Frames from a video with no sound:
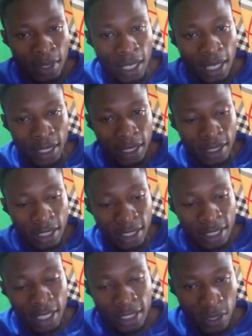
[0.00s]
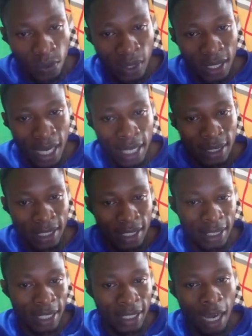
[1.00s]
in such a way that it can
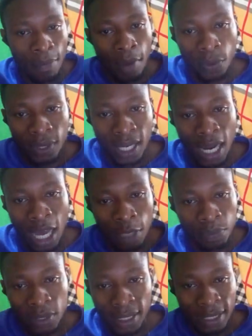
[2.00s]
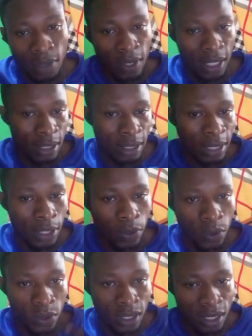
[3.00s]
come out with an output that I understand or
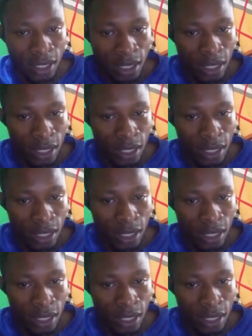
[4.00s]
see,